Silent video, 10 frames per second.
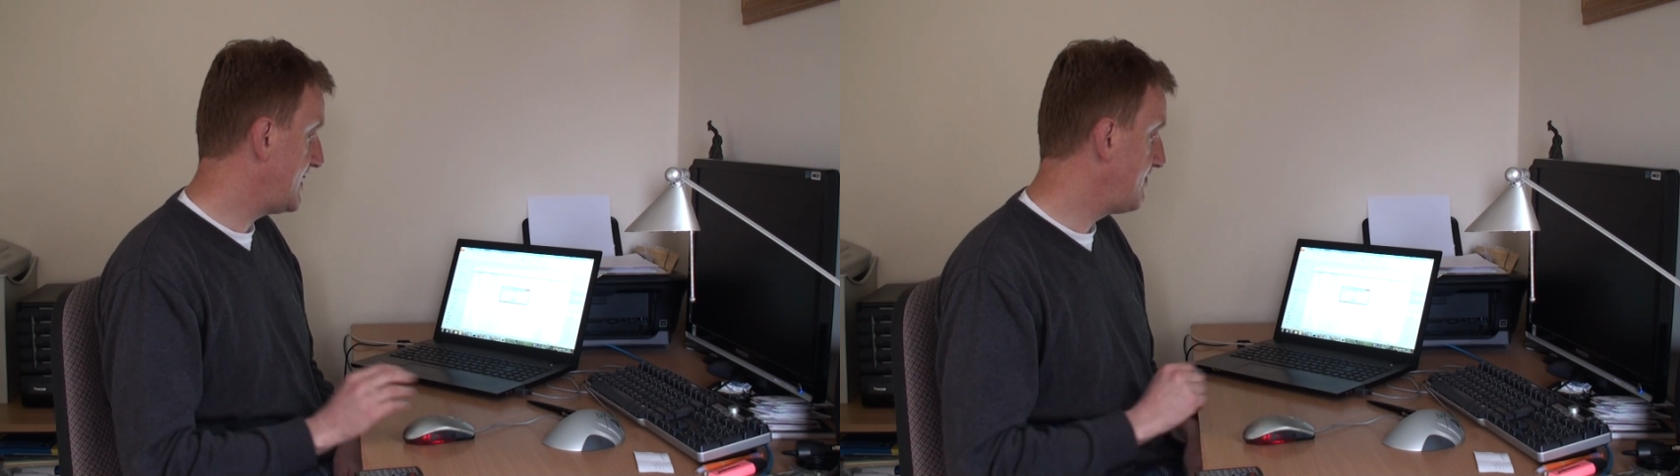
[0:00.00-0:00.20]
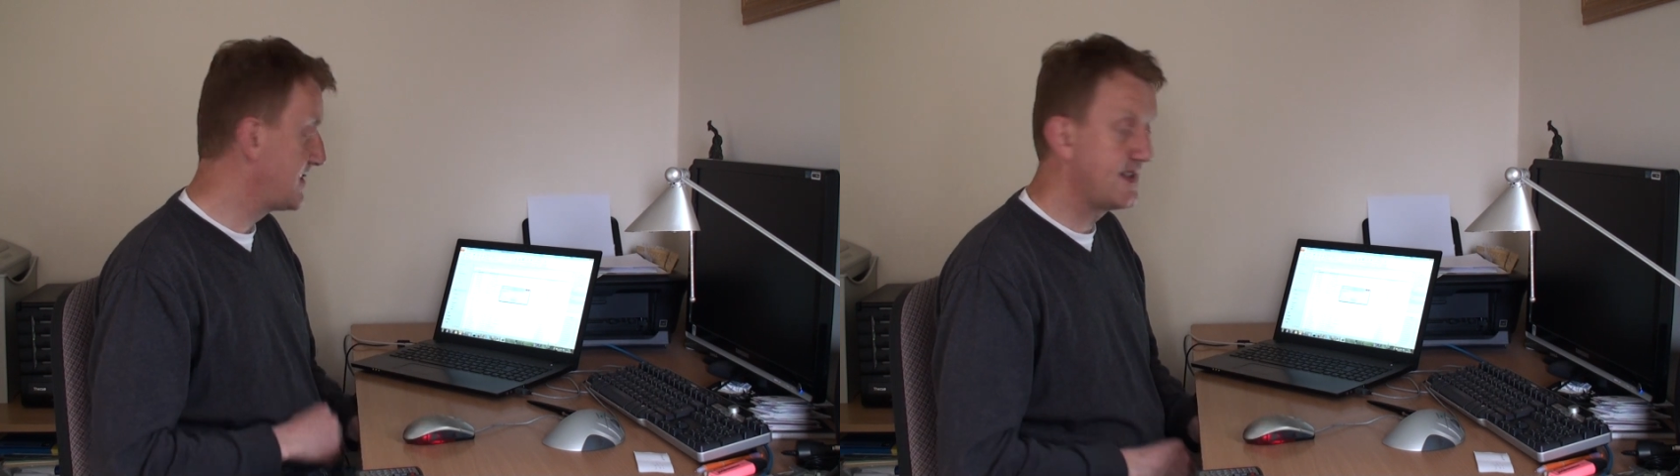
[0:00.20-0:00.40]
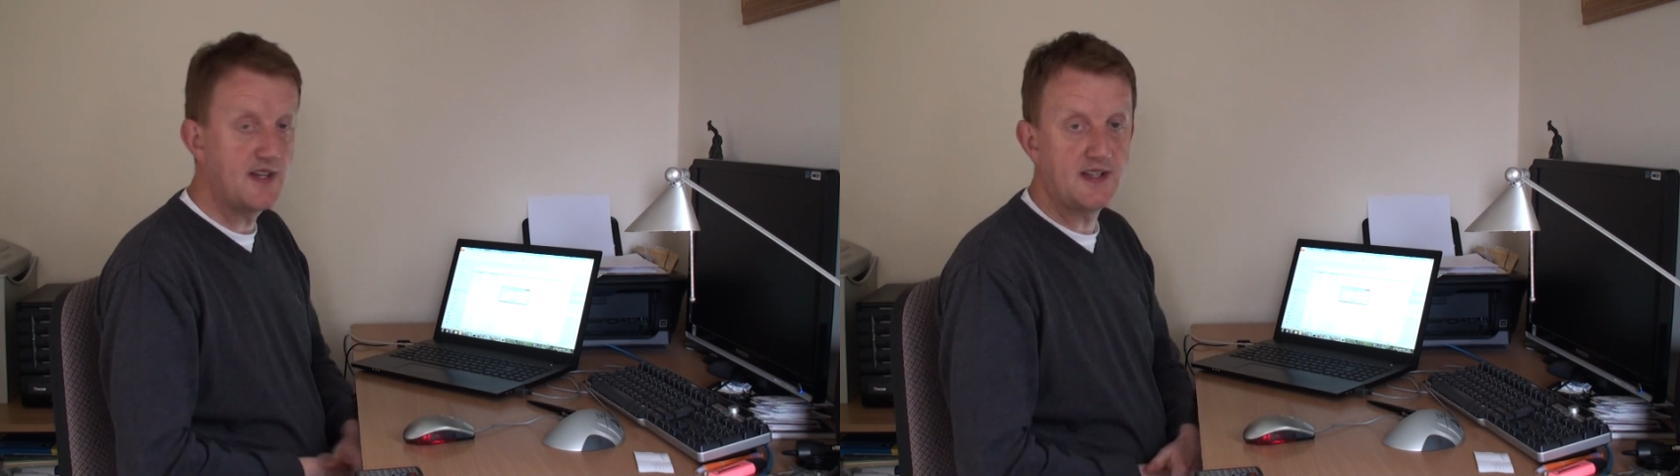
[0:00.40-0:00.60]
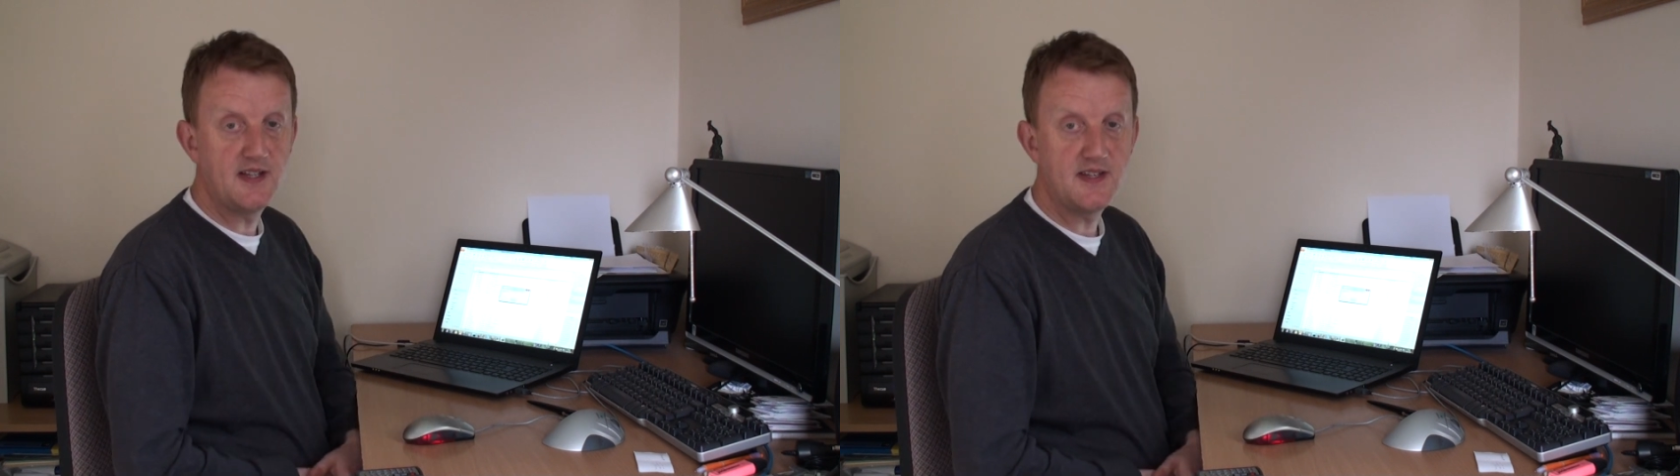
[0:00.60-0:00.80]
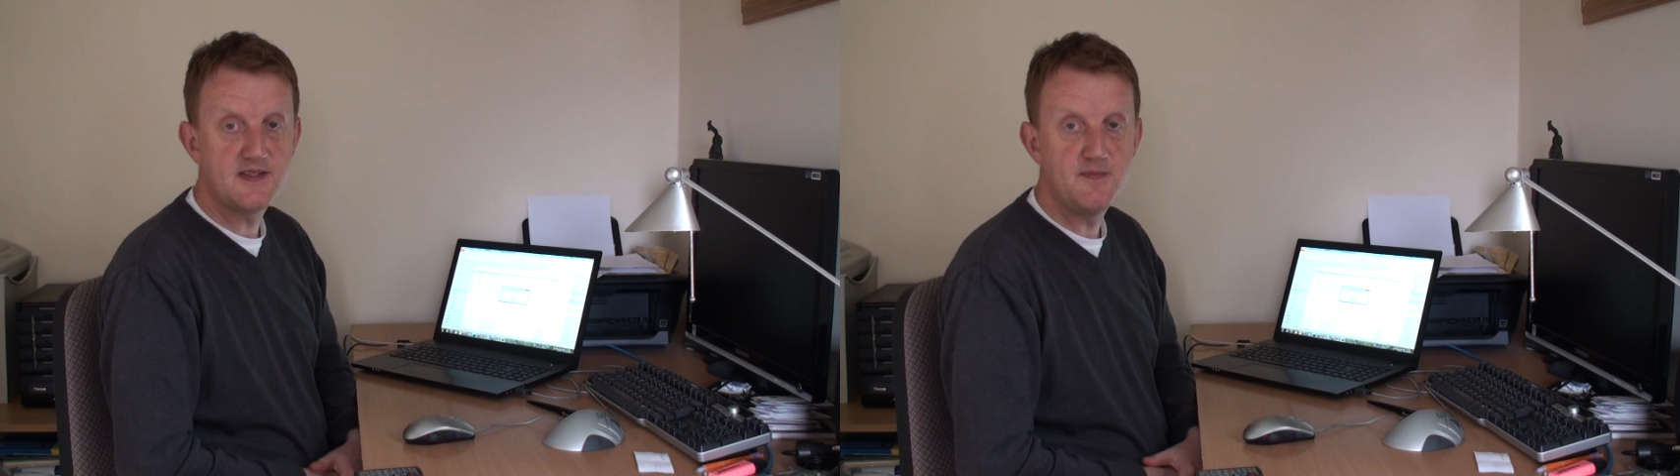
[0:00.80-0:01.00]
I would
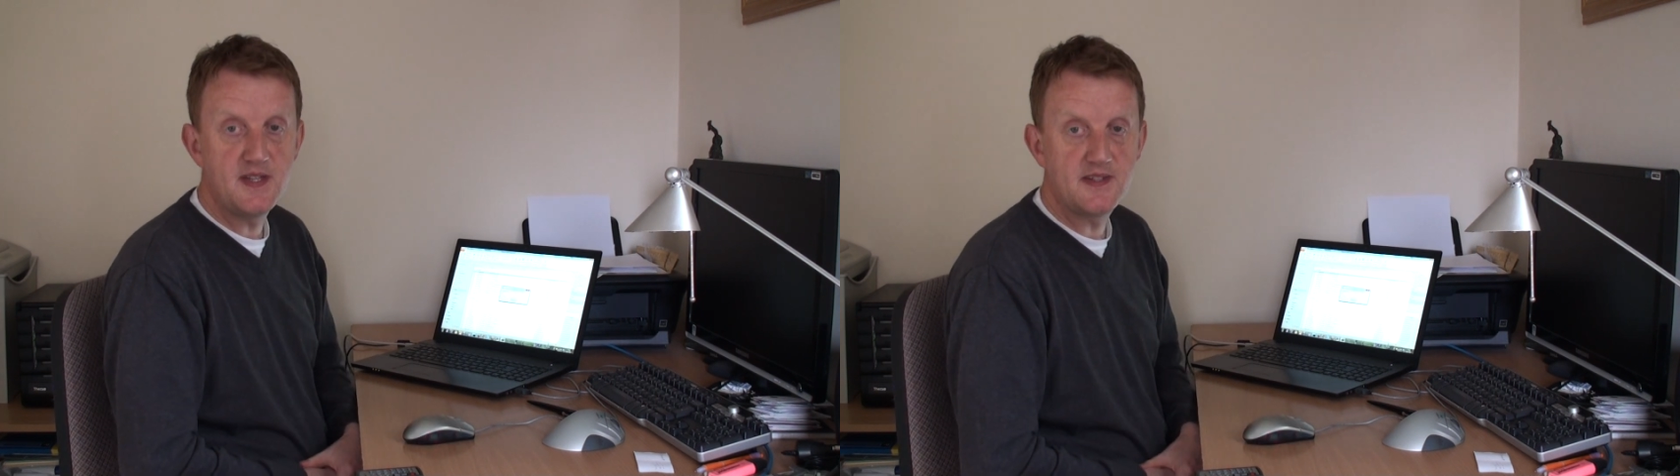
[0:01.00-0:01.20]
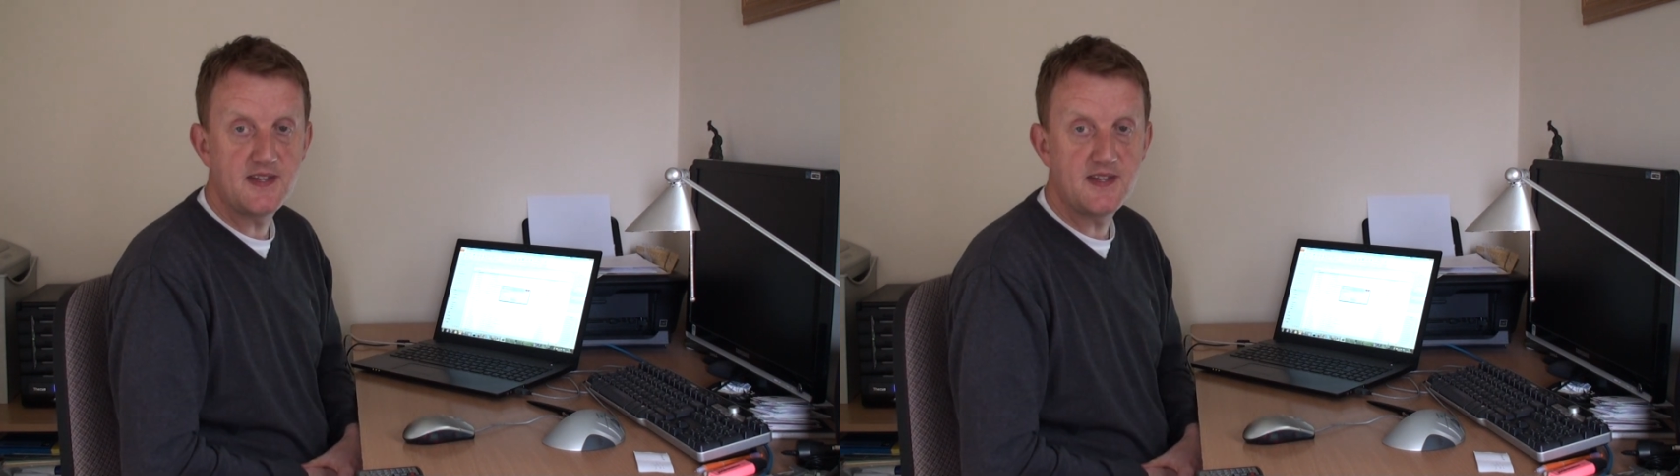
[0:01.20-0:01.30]
guesstimate